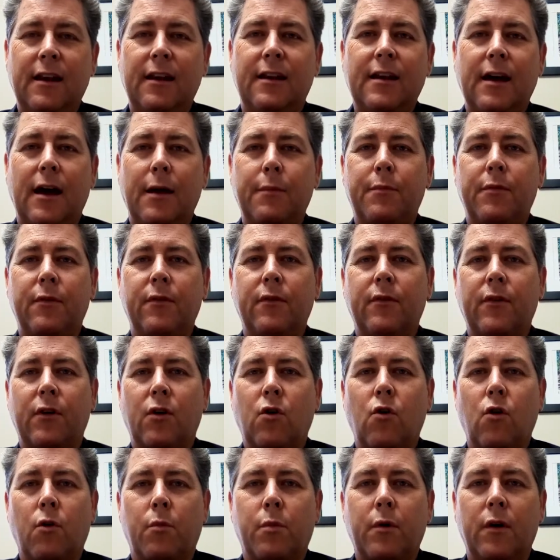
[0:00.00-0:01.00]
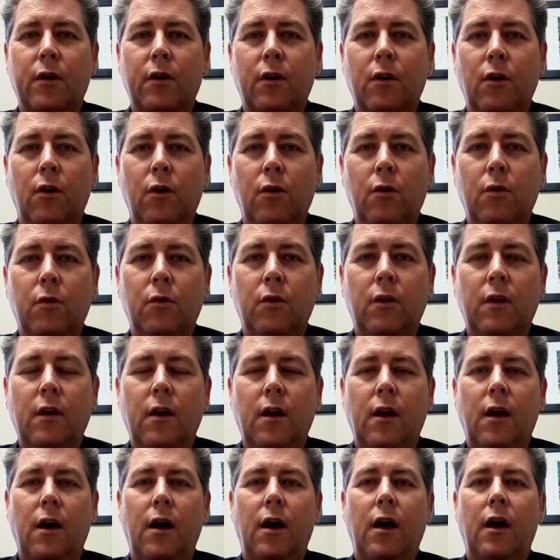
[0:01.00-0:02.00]
type of a corporate goal.
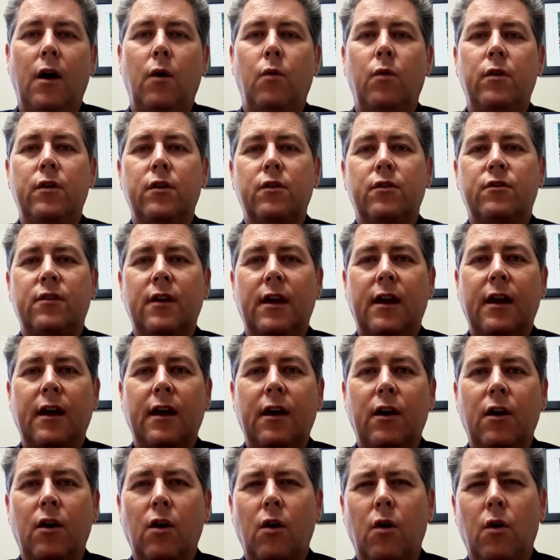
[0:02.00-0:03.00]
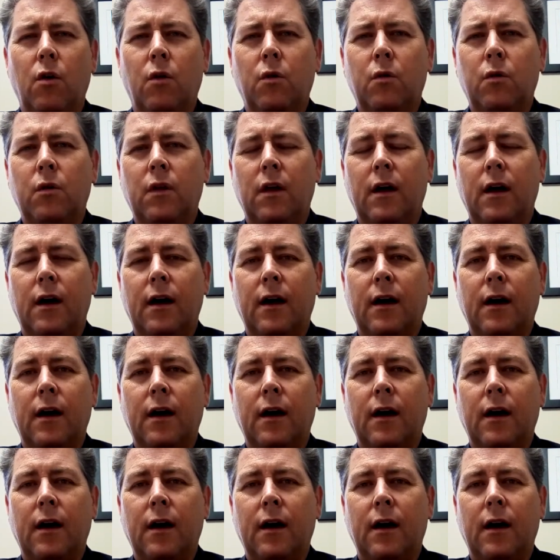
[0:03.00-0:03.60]
When you're setting a goal,